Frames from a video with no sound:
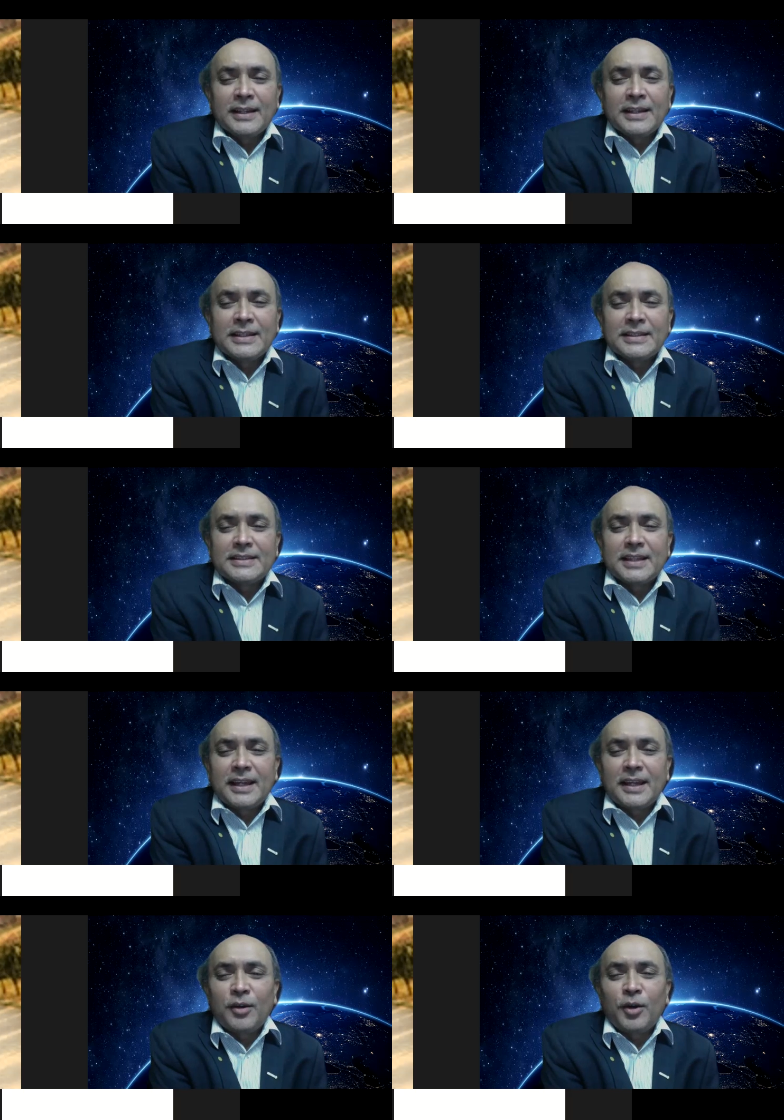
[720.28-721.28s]
is
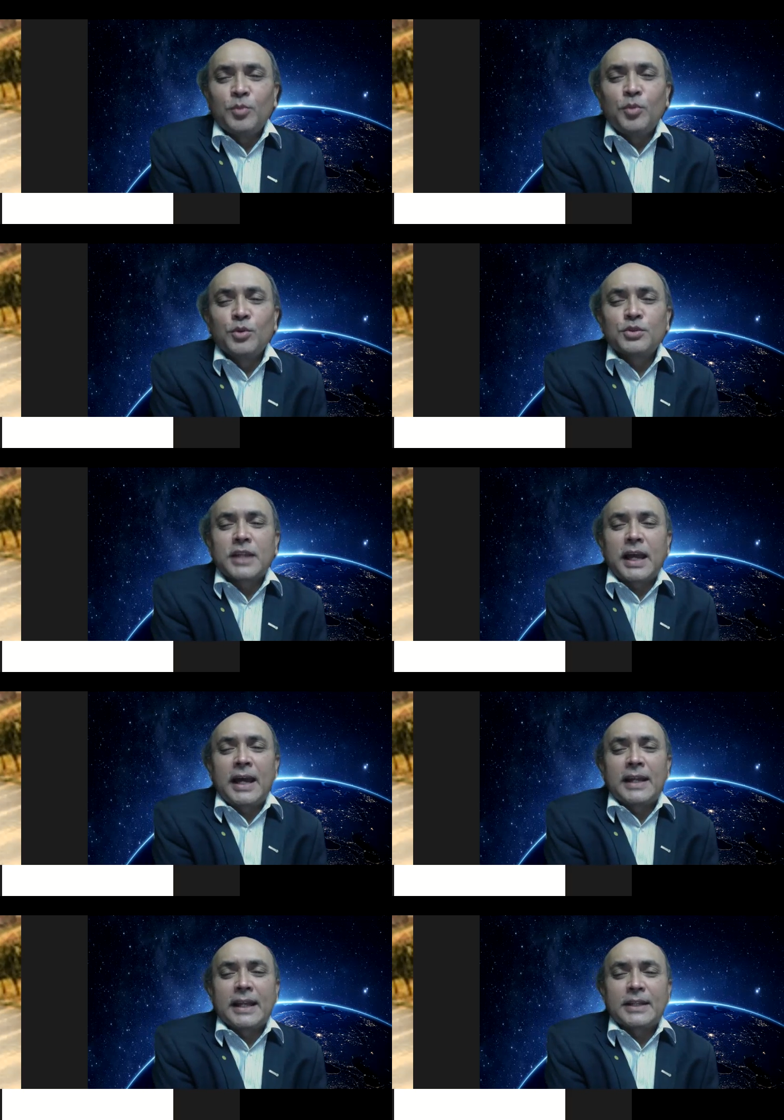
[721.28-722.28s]
almost
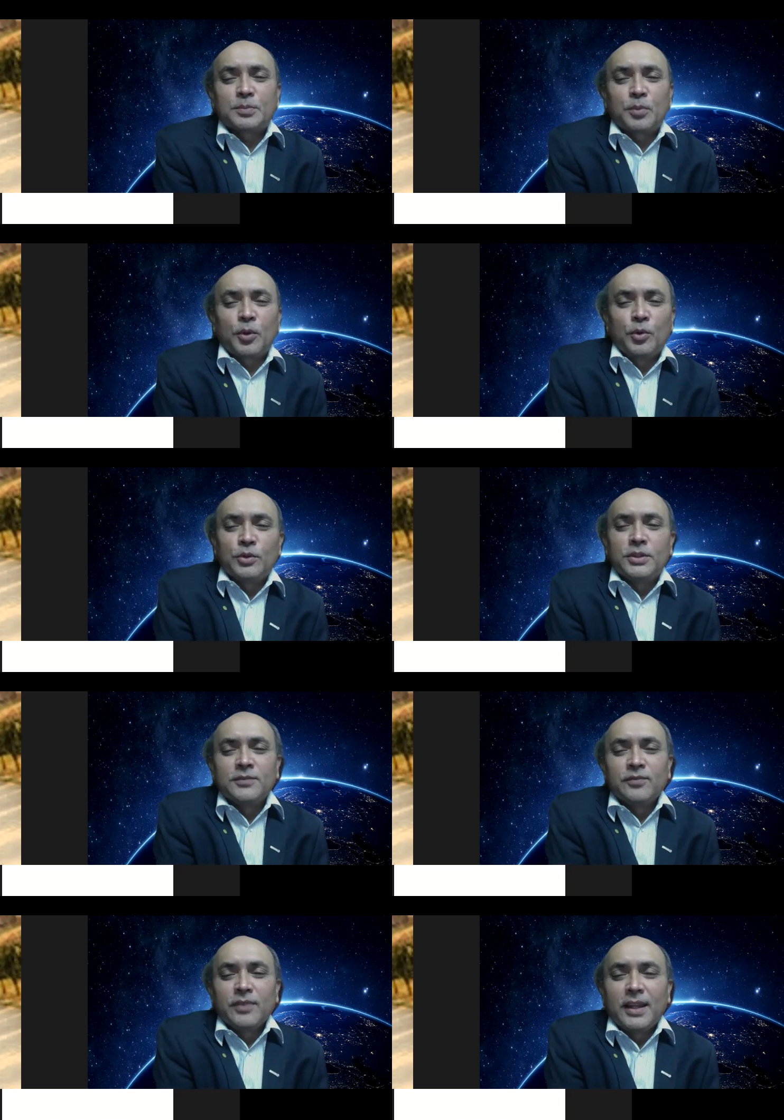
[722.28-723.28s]
unexplored
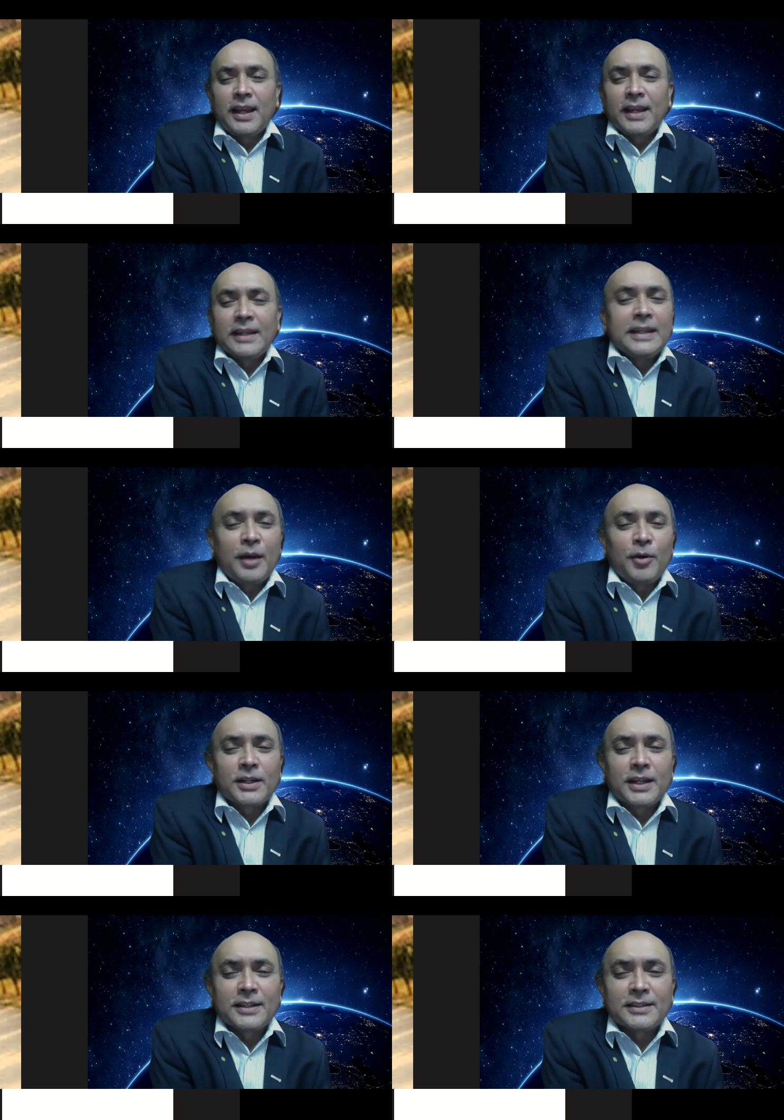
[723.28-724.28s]
in our
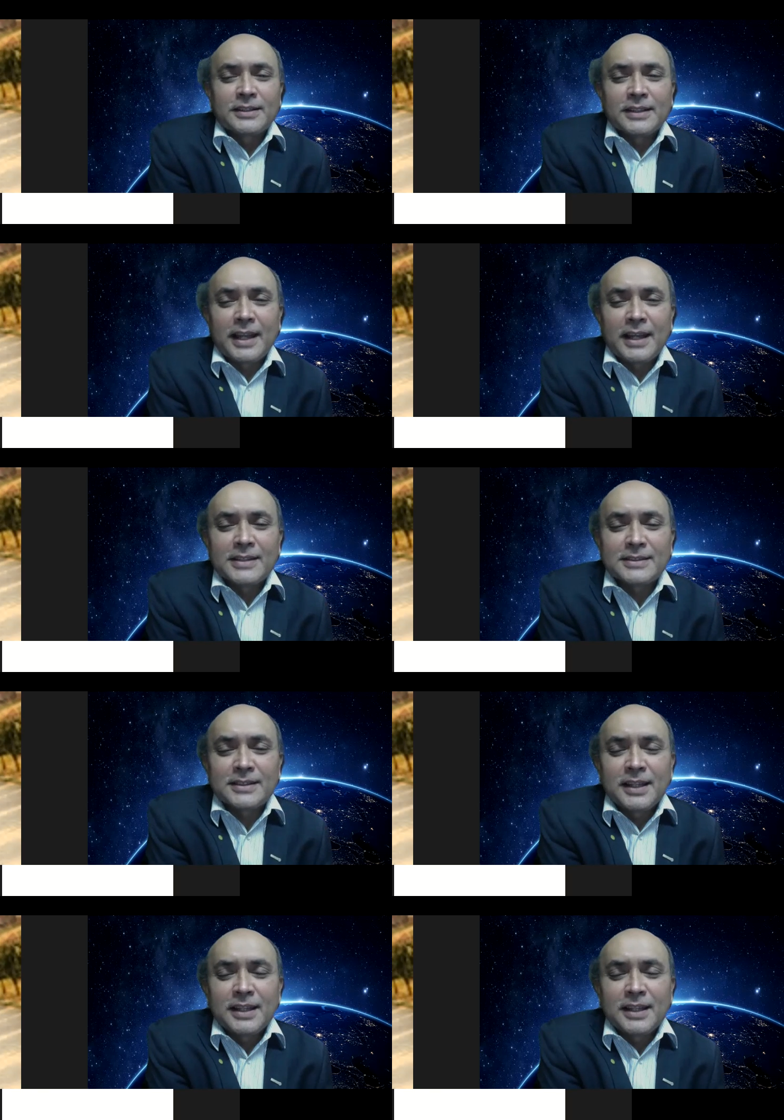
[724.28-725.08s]
country, as